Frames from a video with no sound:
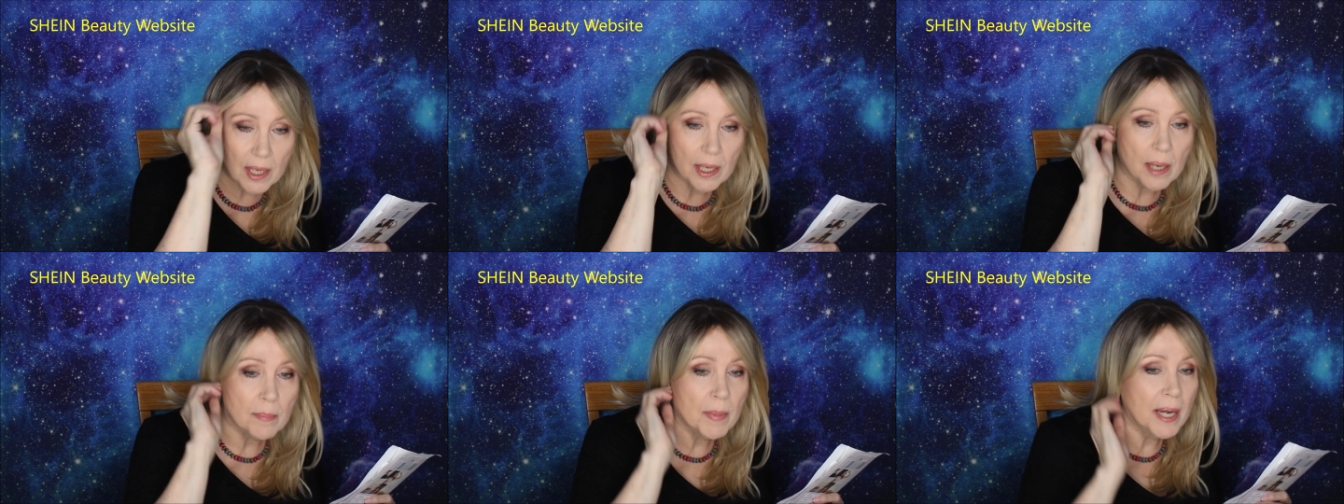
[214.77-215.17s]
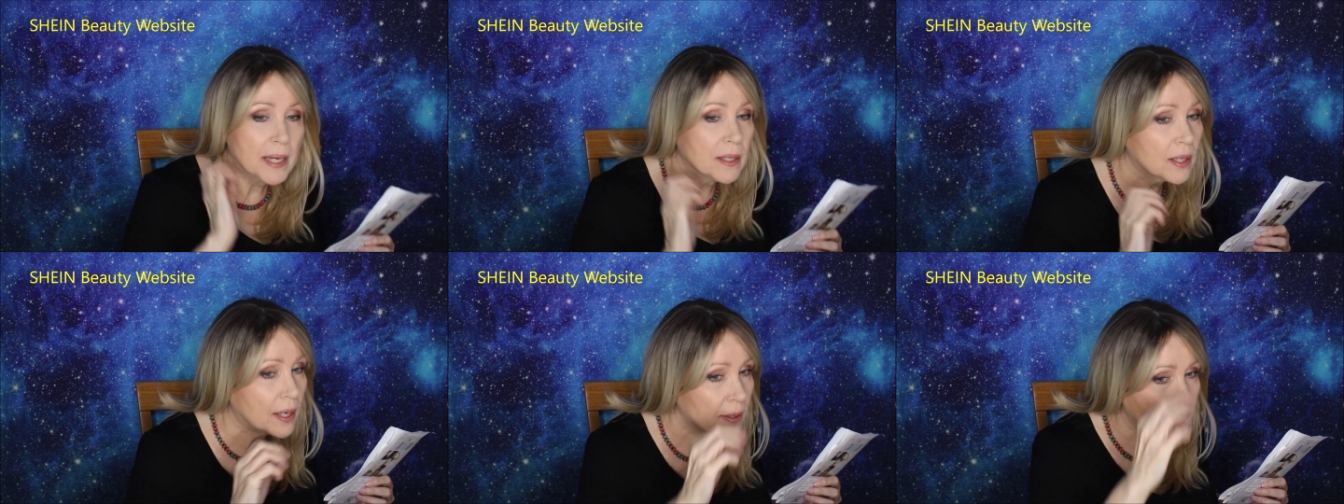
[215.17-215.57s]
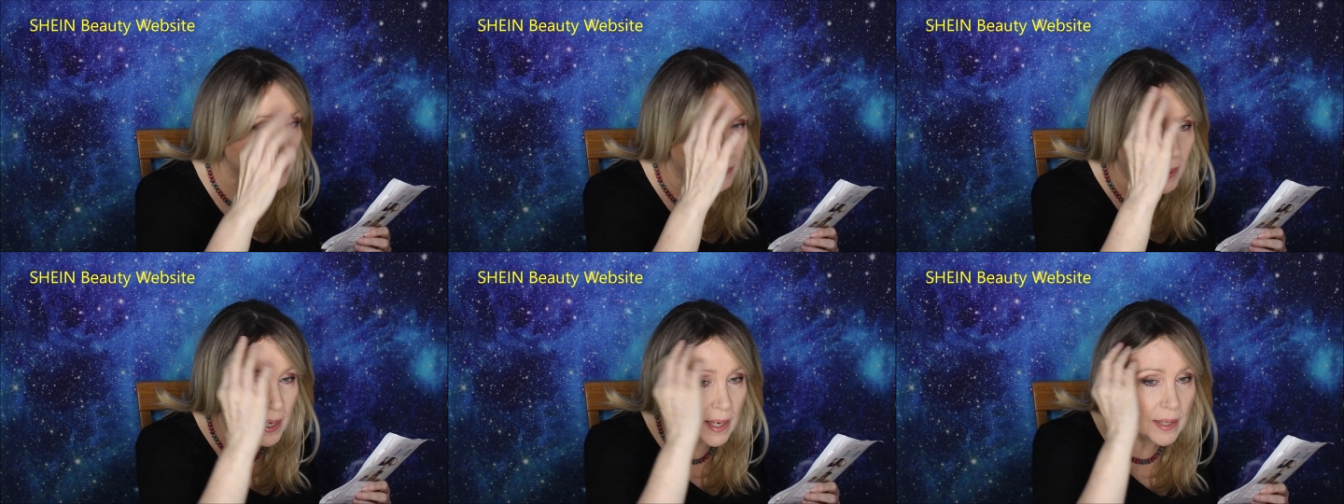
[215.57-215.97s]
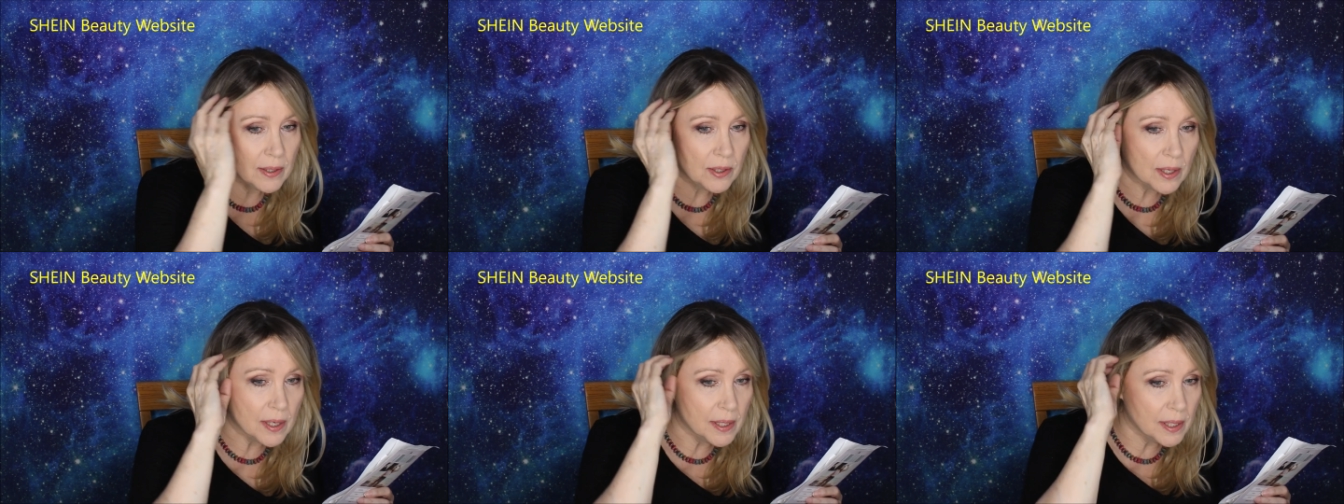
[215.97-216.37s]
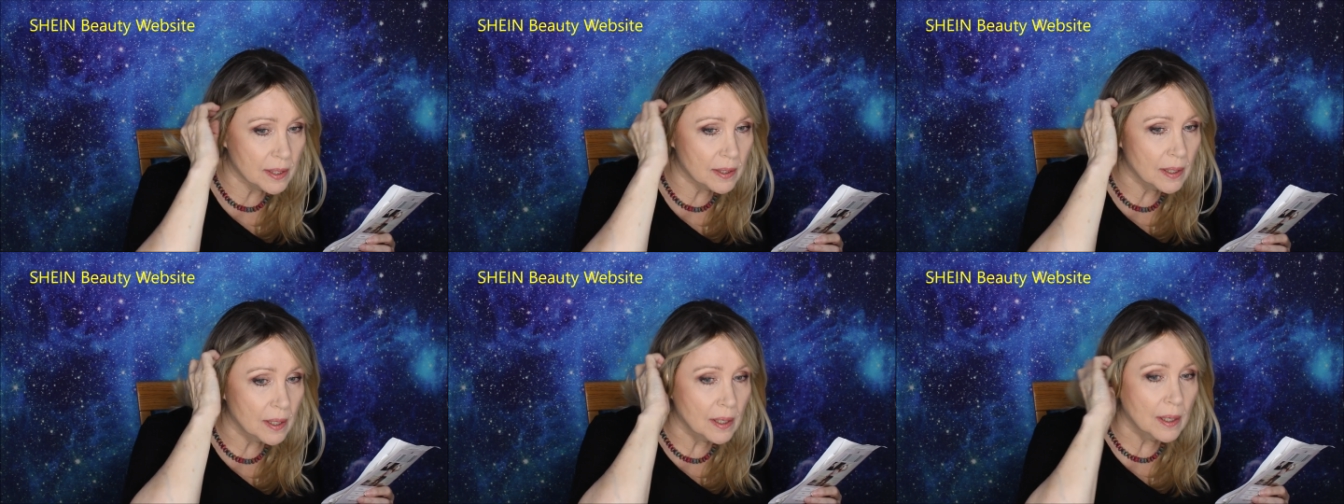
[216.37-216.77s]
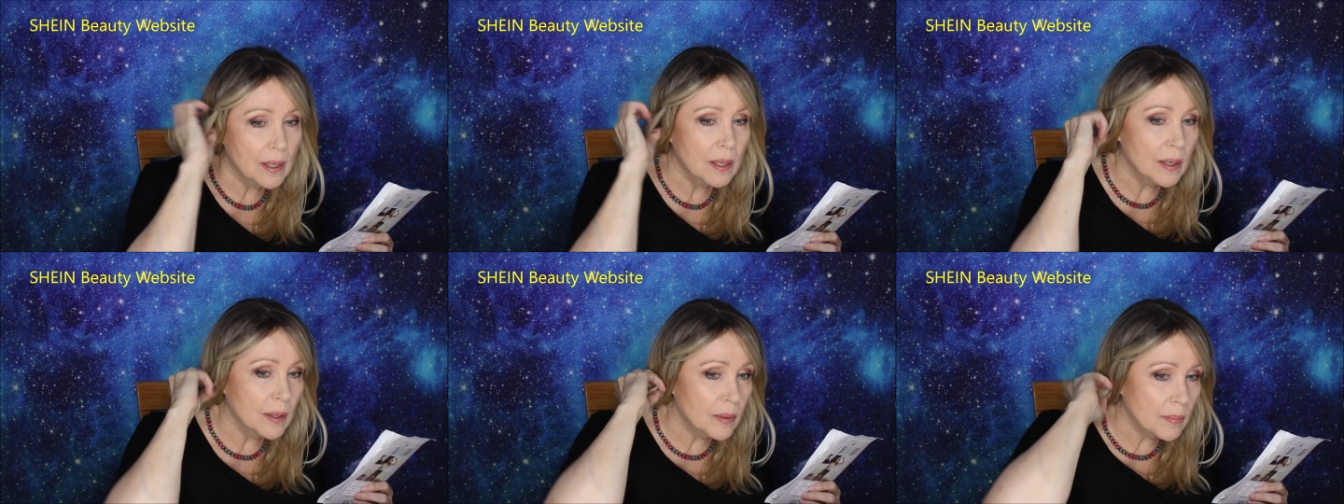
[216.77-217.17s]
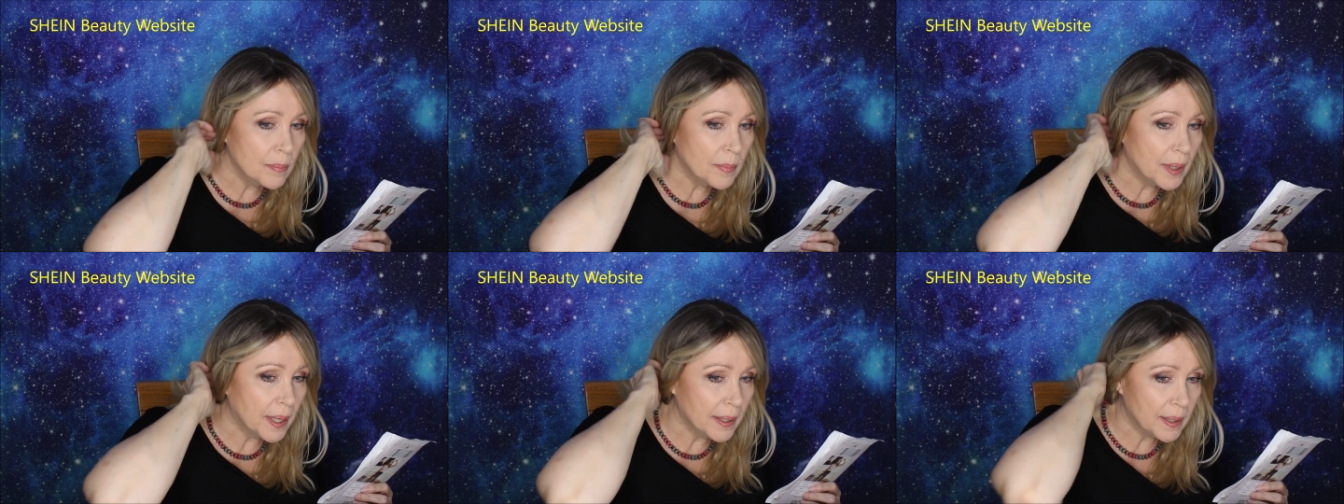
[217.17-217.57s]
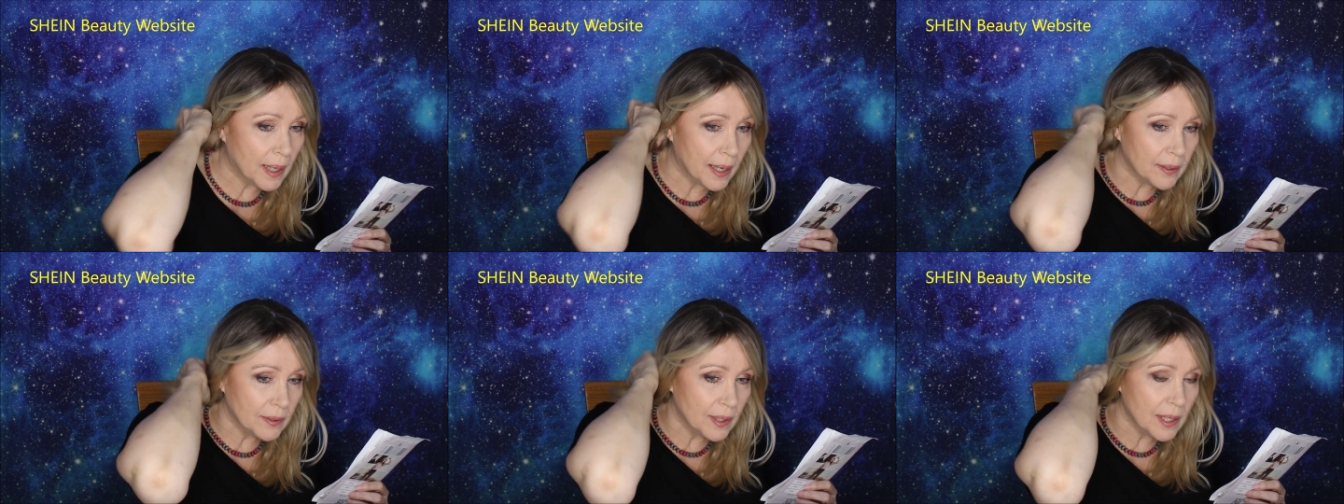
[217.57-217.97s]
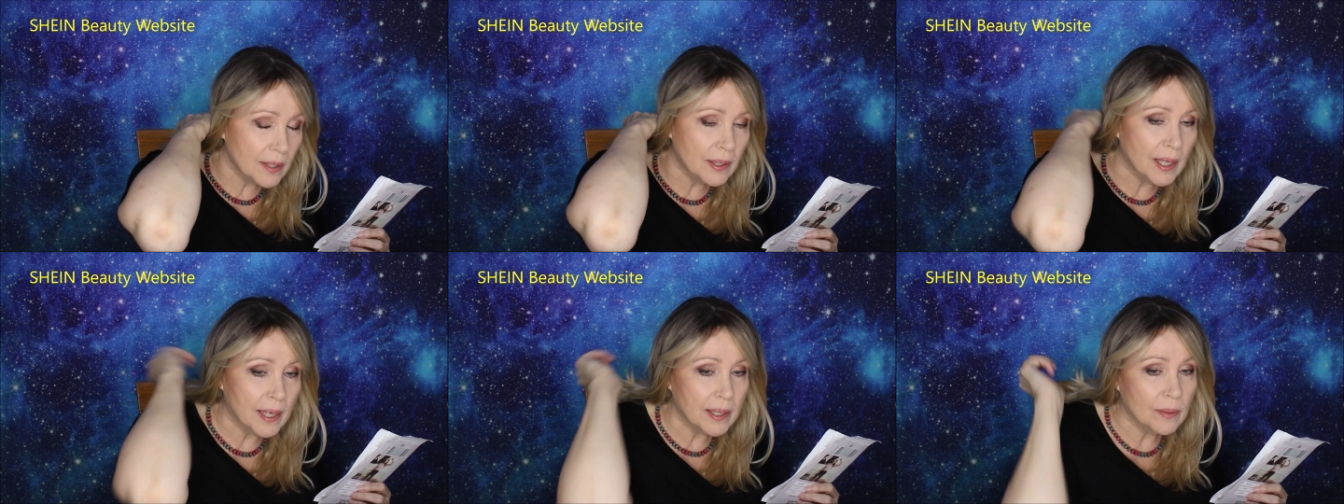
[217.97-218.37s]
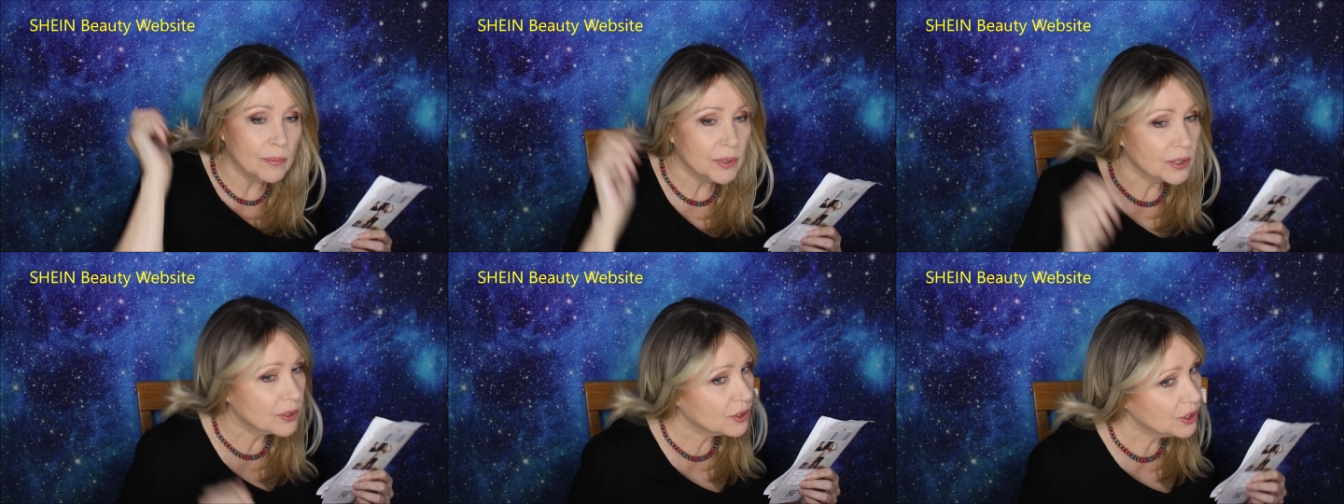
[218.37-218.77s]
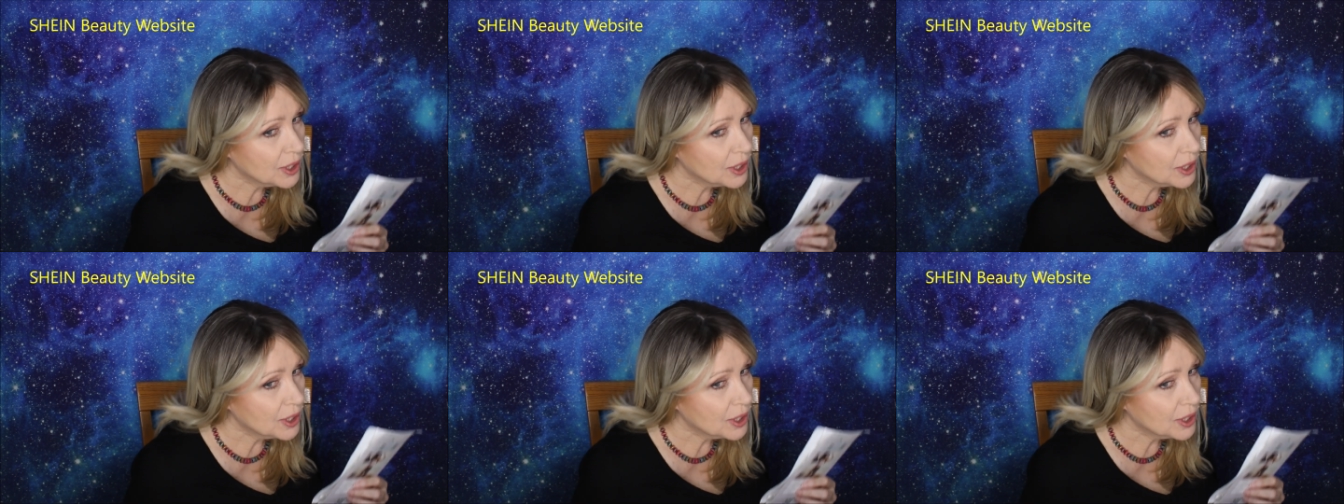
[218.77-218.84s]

I might cut the bangs on it, but I think that it was